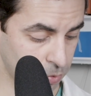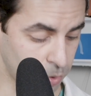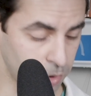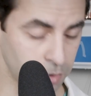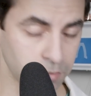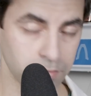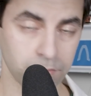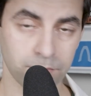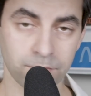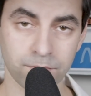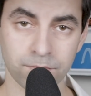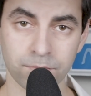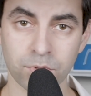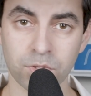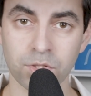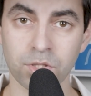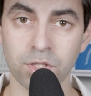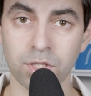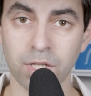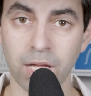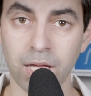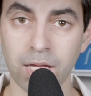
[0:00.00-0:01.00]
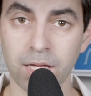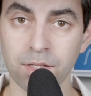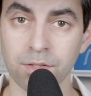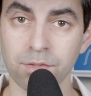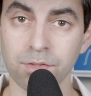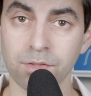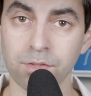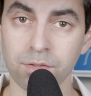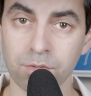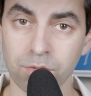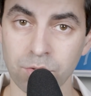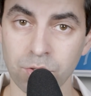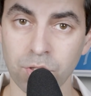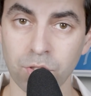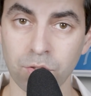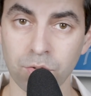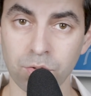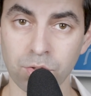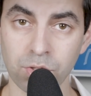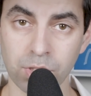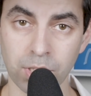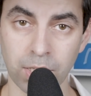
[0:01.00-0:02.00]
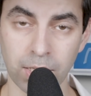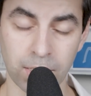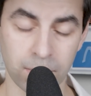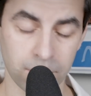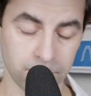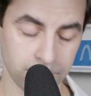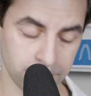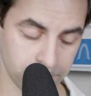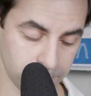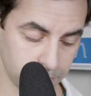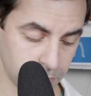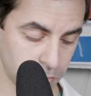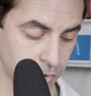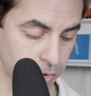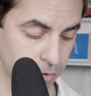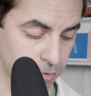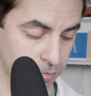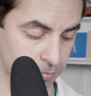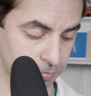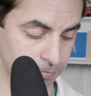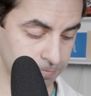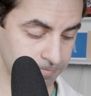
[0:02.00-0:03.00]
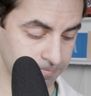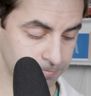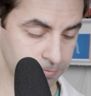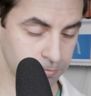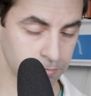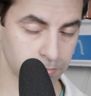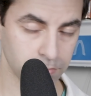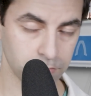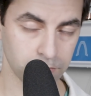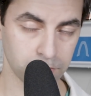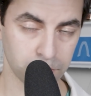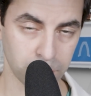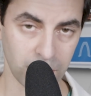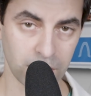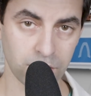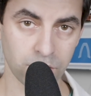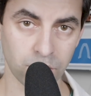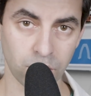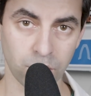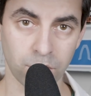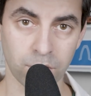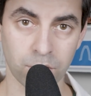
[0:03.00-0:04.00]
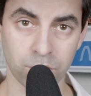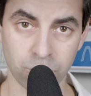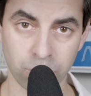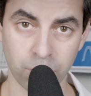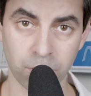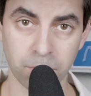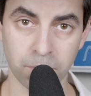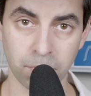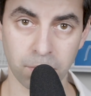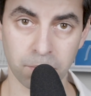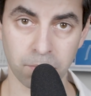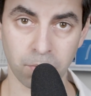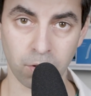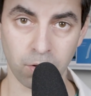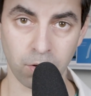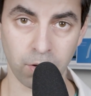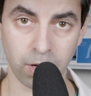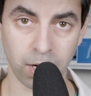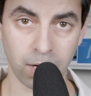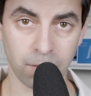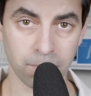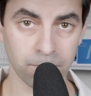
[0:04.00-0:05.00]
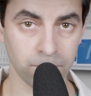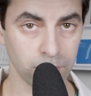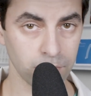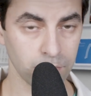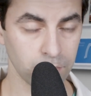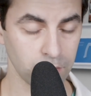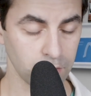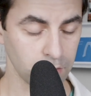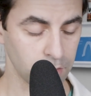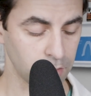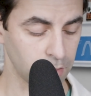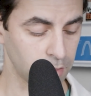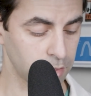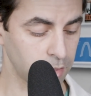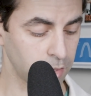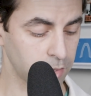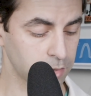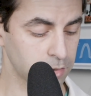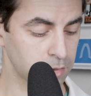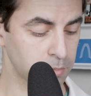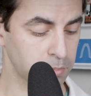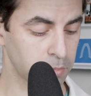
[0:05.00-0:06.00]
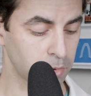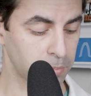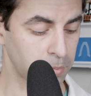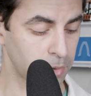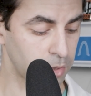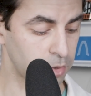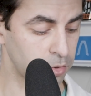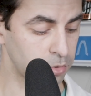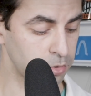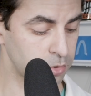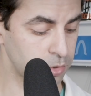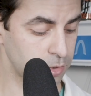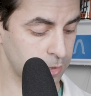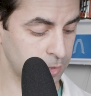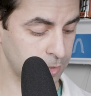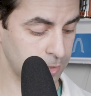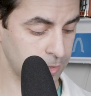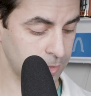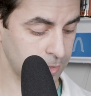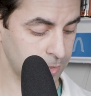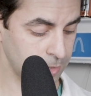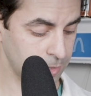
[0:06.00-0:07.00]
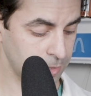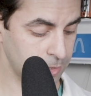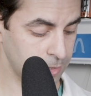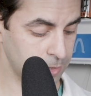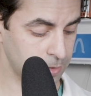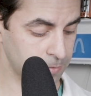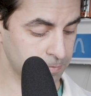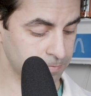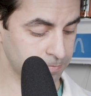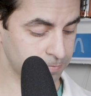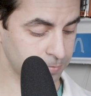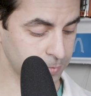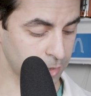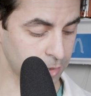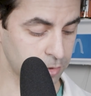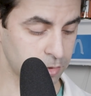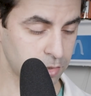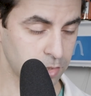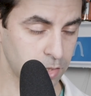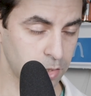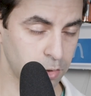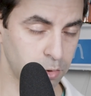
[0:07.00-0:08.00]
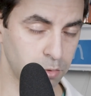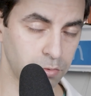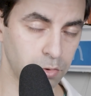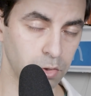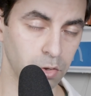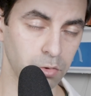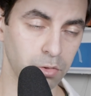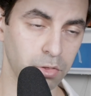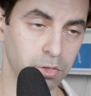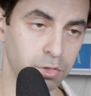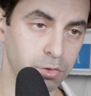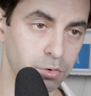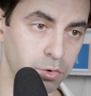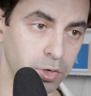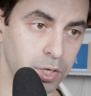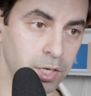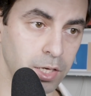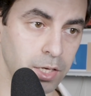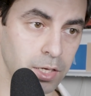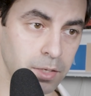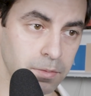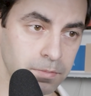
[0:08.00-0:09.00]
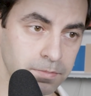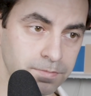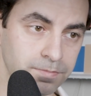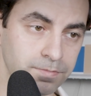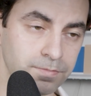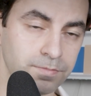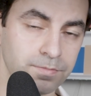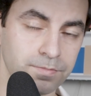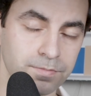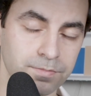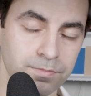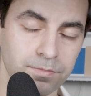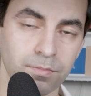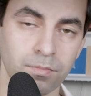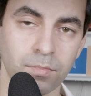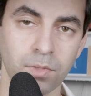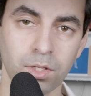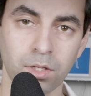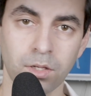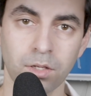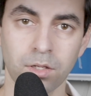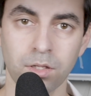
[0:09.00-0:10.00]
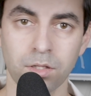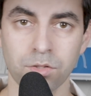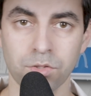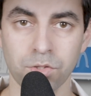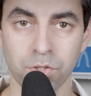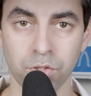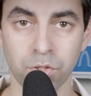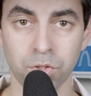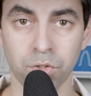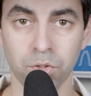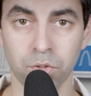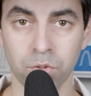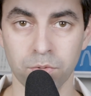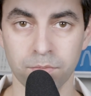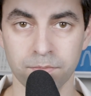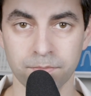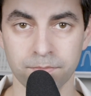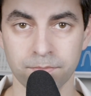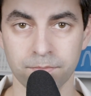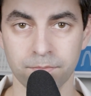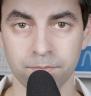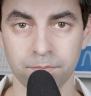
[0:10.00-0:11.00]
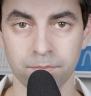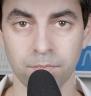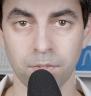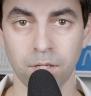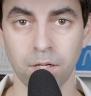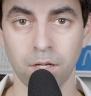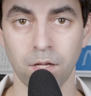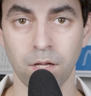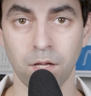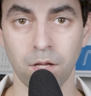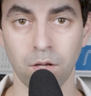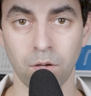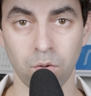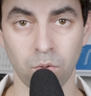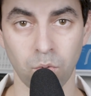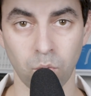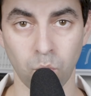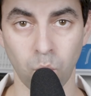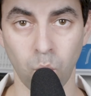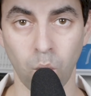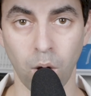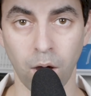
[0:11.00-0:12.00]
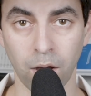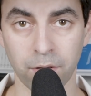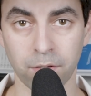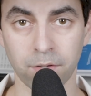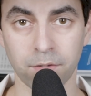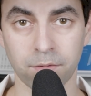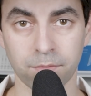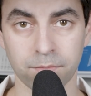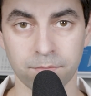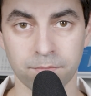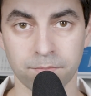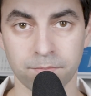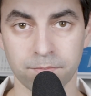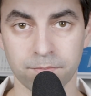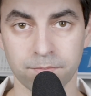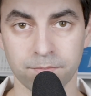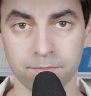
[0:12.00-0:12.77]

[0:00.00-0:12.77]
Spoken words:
Well, today is Tuesday, so based on the treatment program that I'd like to propose, I'd say you've got 3, 2, 1...